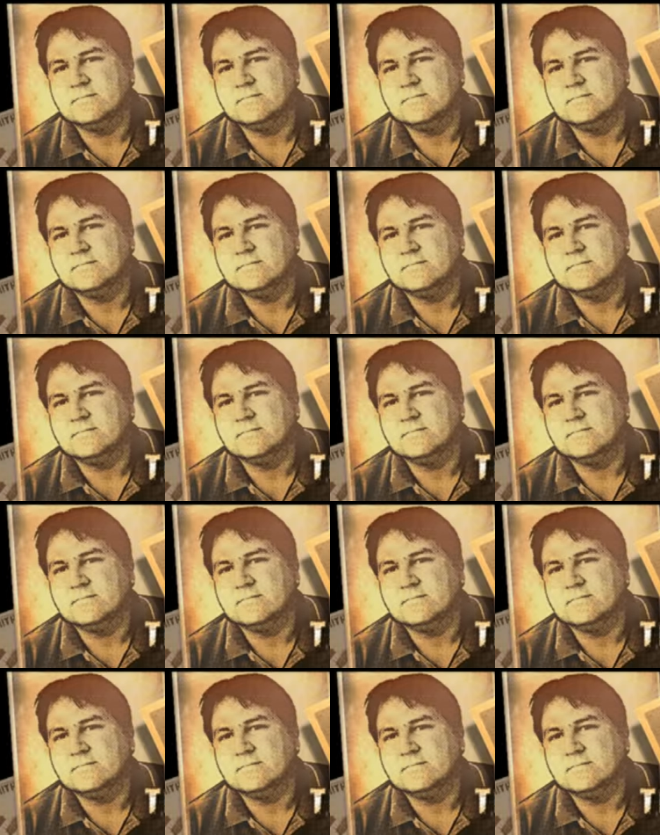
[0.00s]

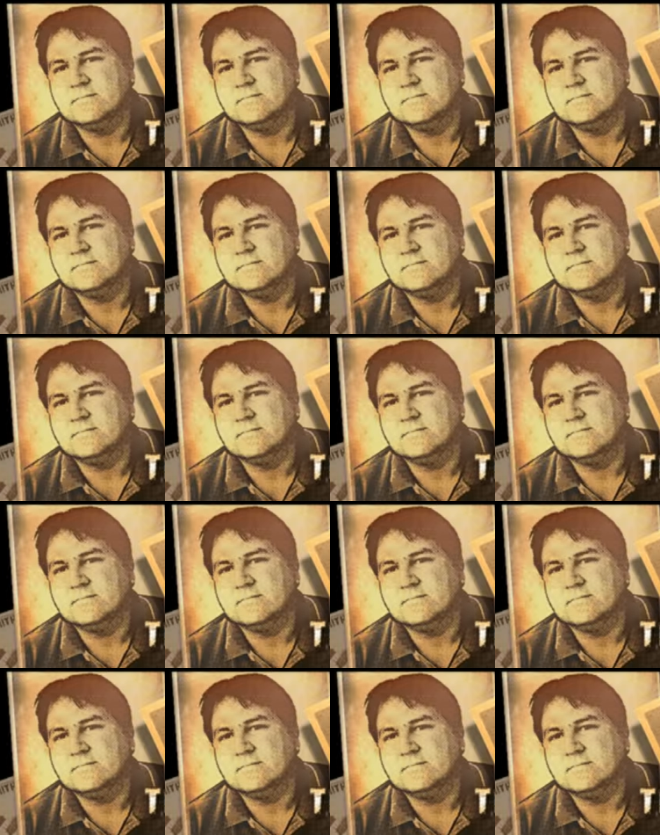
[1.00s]

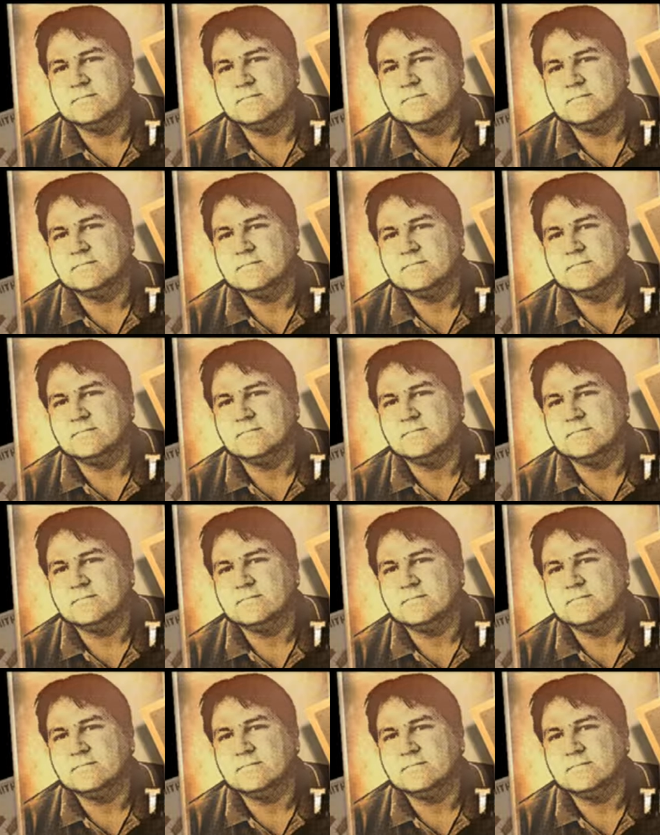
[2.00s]

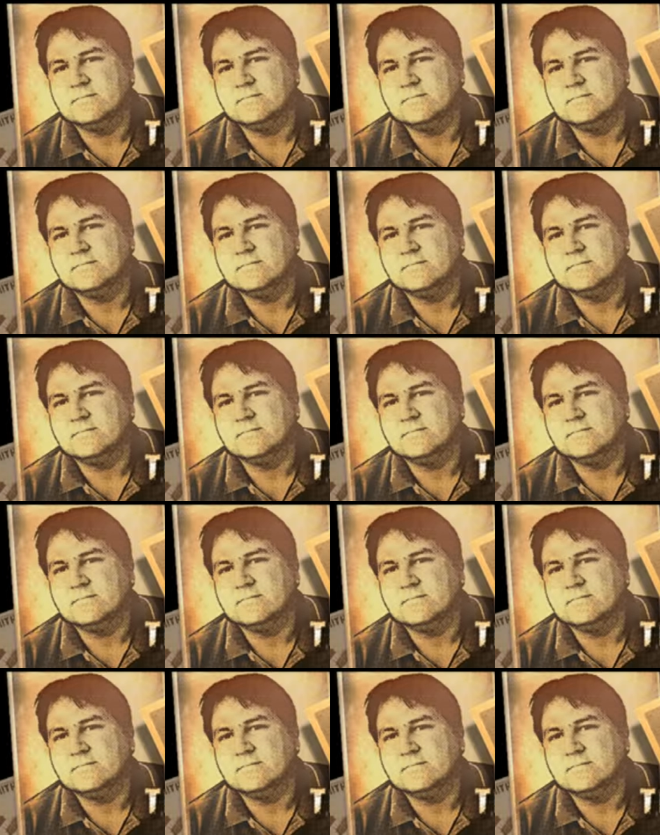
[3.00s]

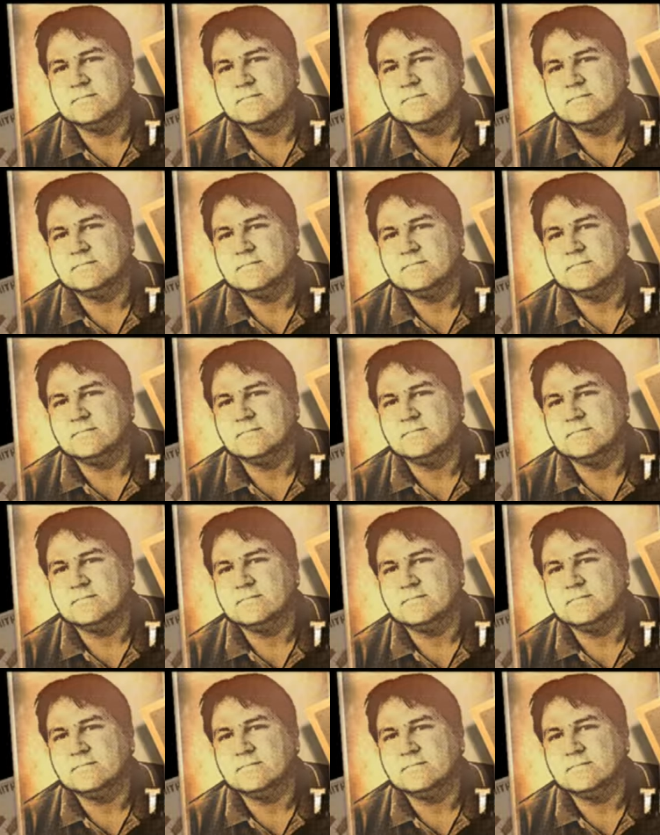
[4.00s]

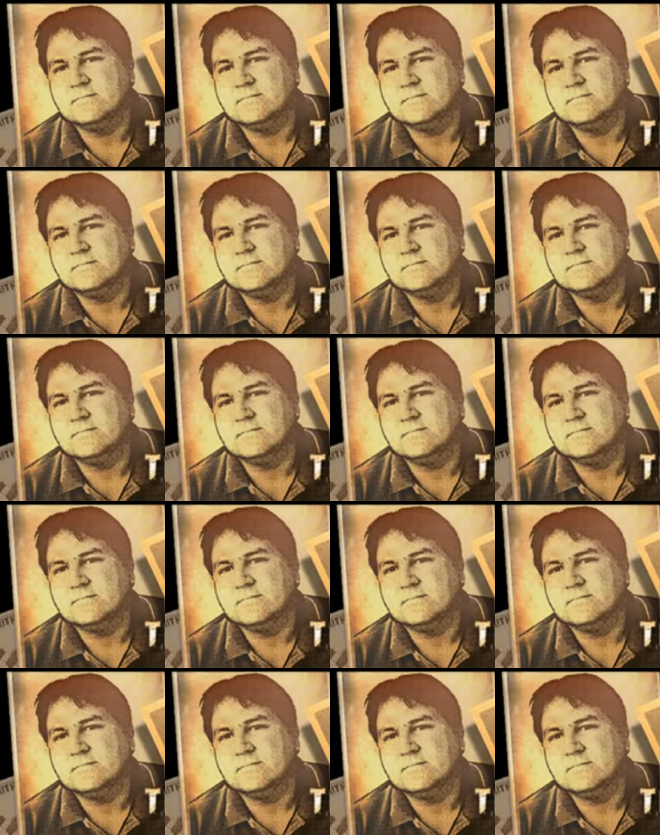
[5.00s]

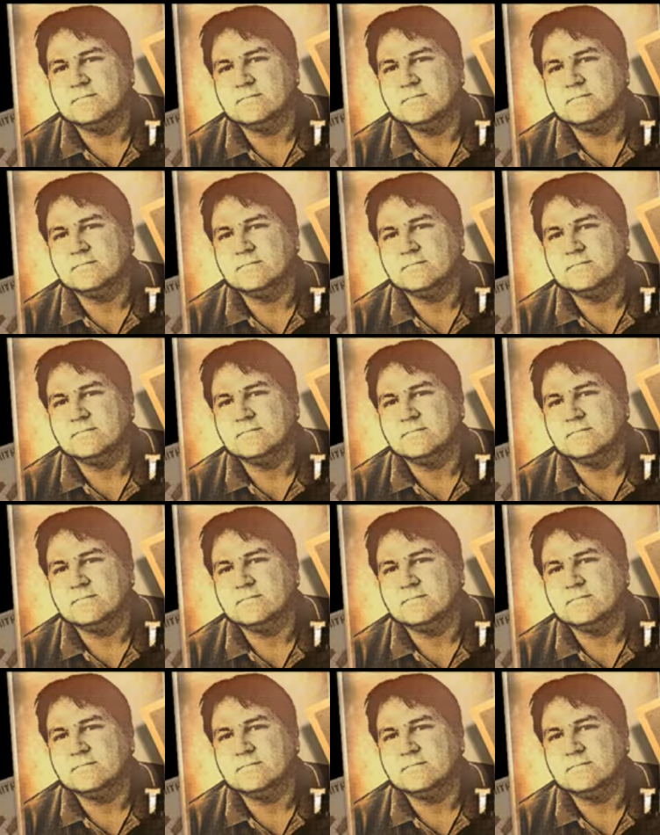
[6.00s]

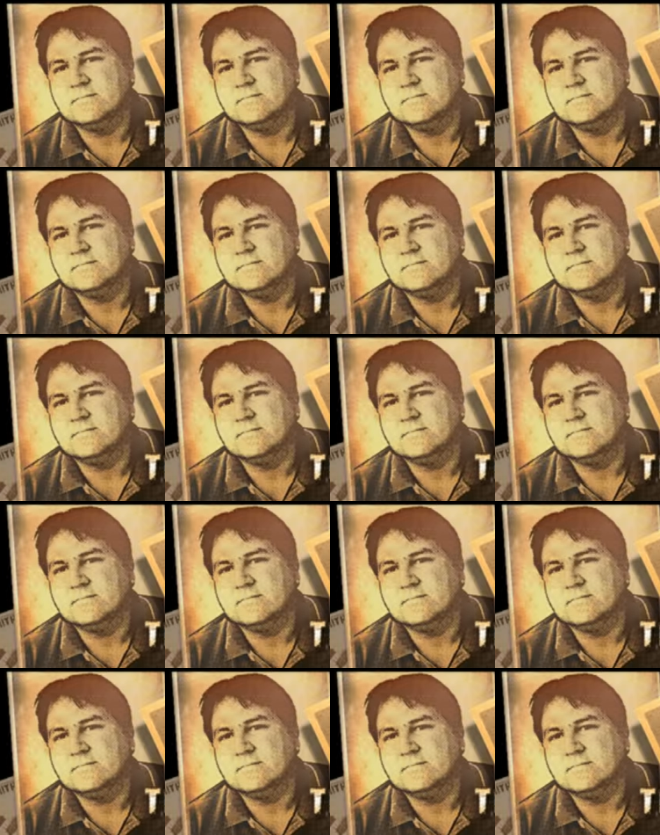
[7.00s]
This is a still picture; no speech is visible.